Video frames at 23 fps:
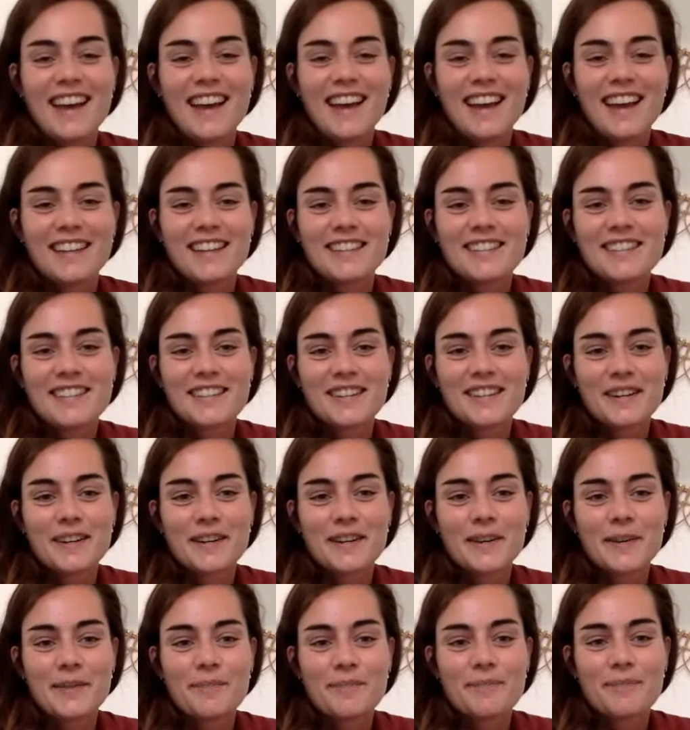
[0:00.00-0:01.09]

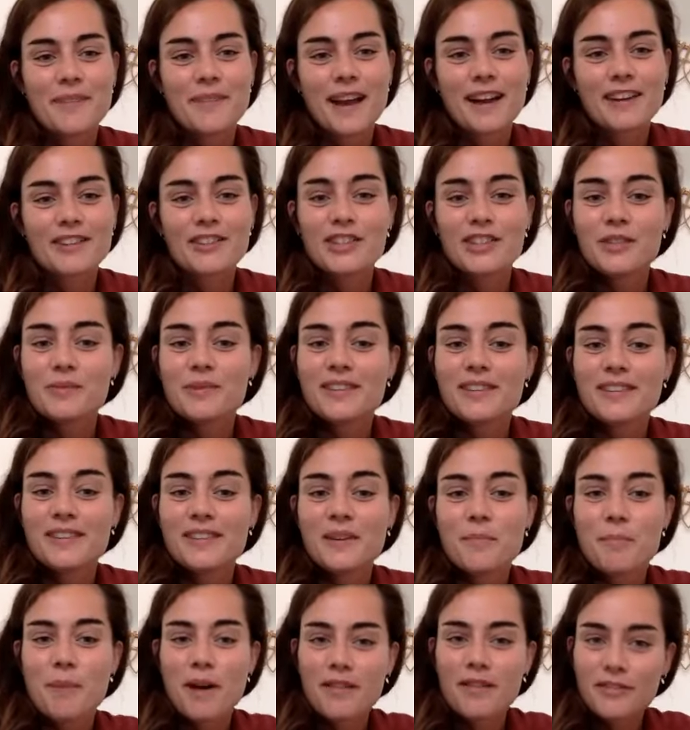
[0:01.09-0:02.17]
And actually within
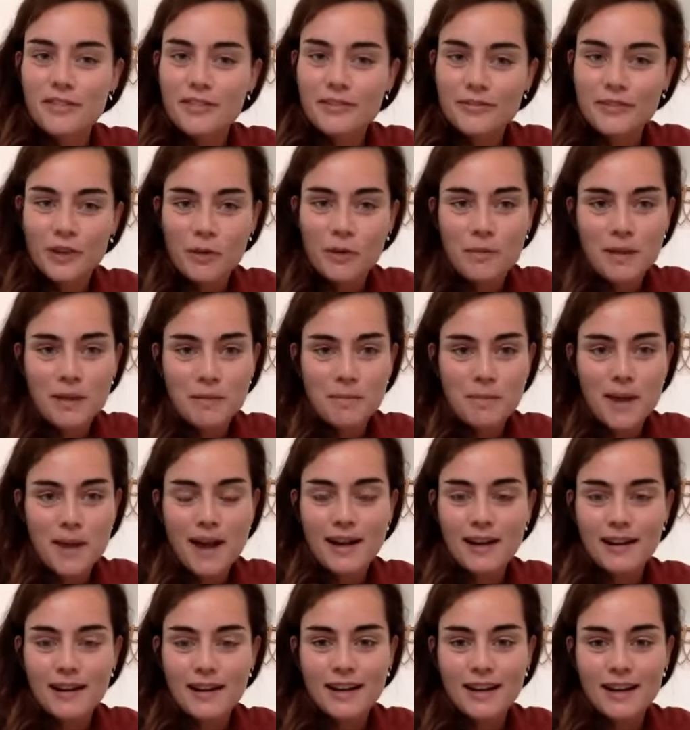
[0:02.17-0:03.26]
a month of coming
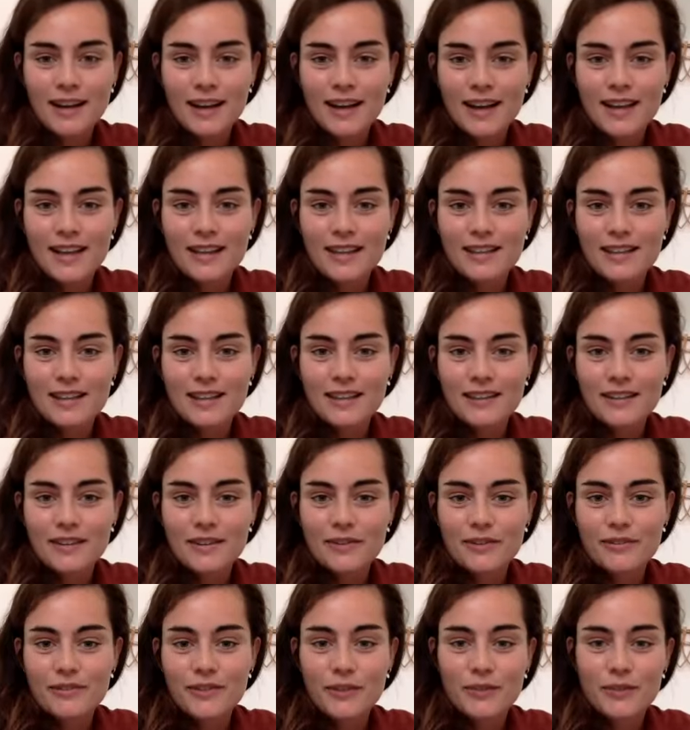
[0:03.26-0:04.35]
back,
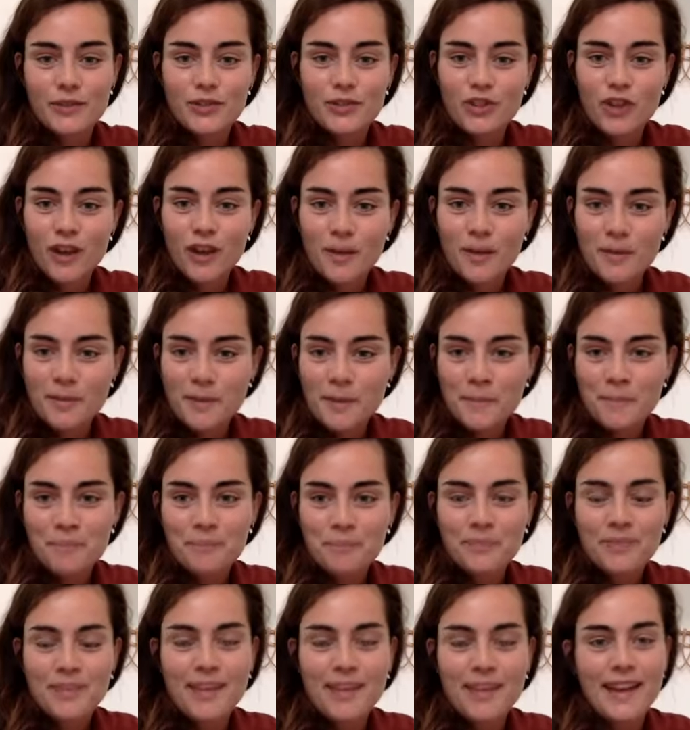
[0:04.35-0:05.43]
I found a job.
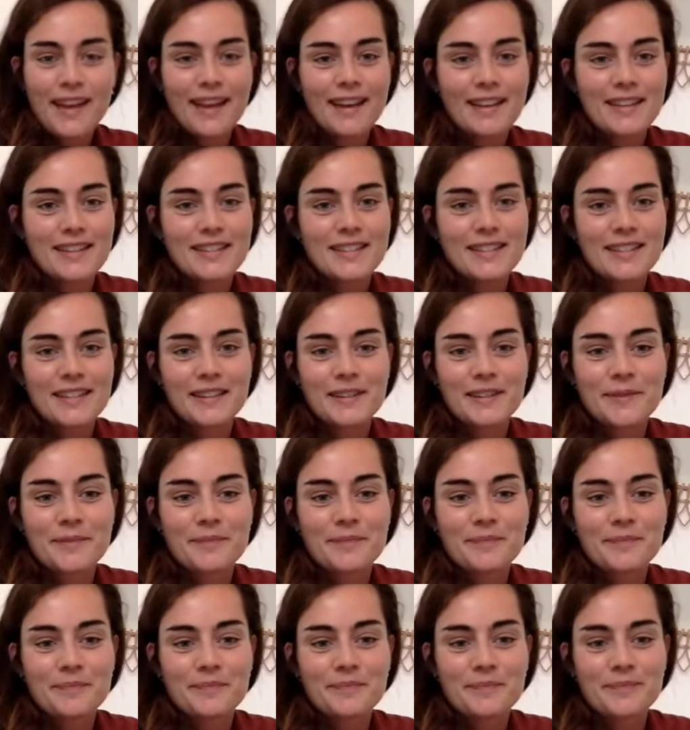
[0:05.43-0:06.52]

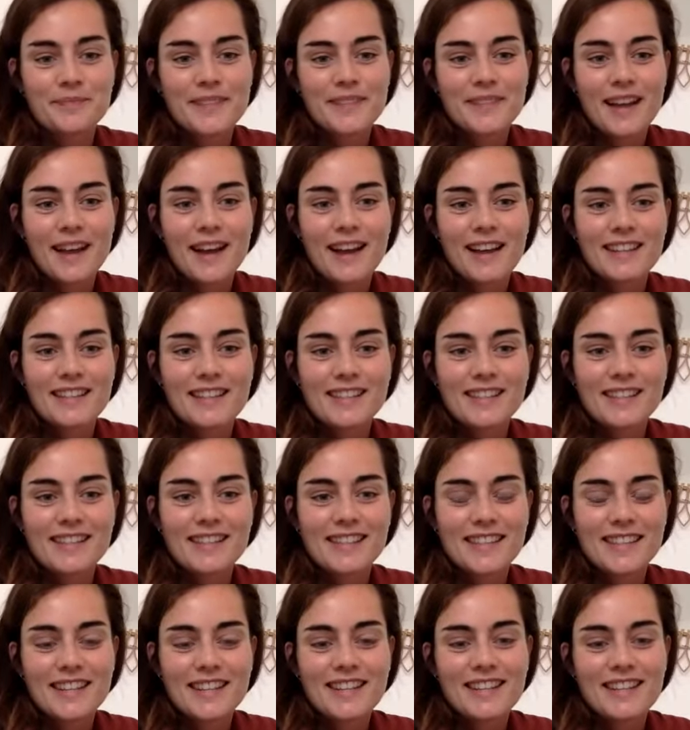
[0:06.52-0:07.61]
And I just
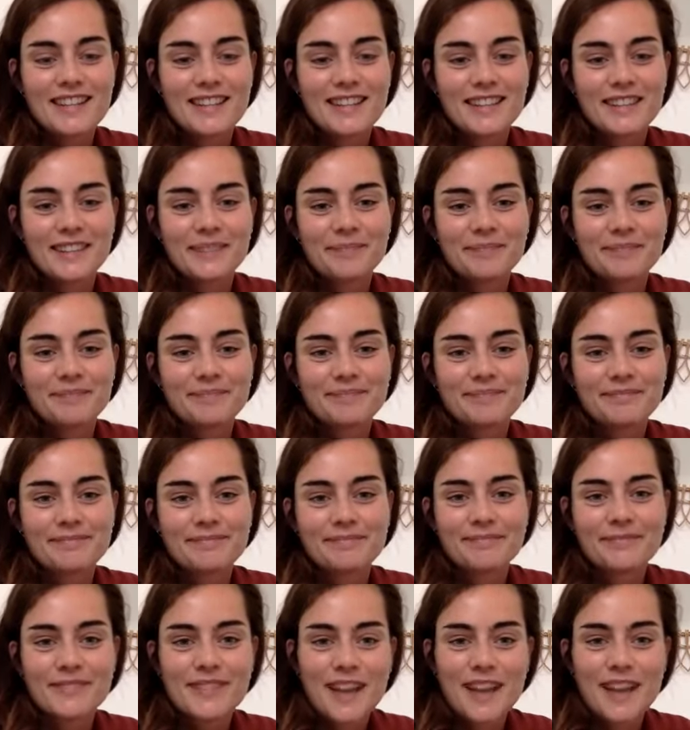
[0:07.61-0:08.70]
see,
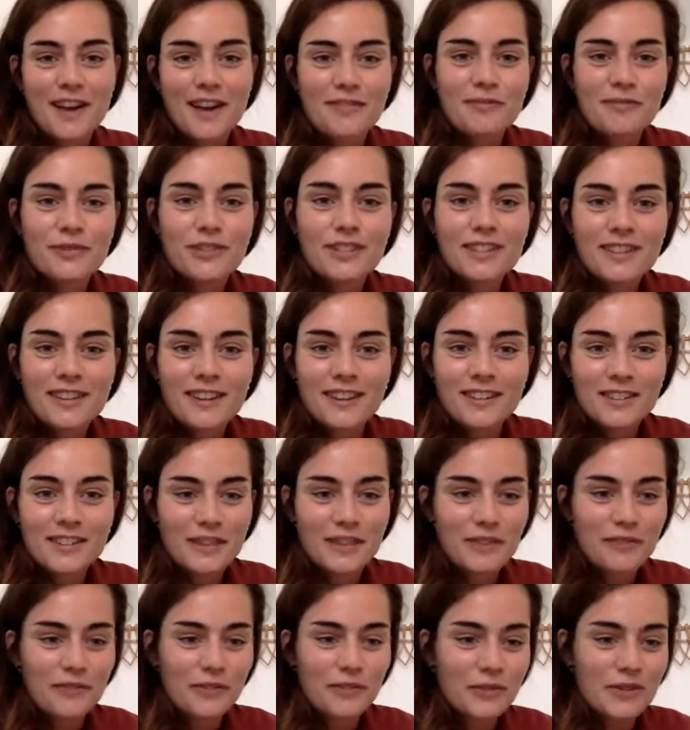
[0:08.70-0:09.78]
really God's
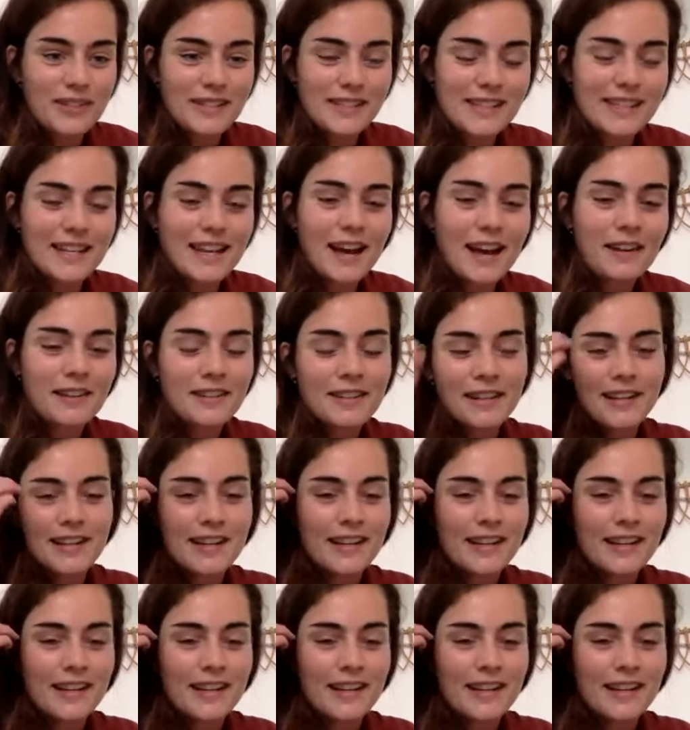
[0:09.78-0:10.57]
faithfulness in that.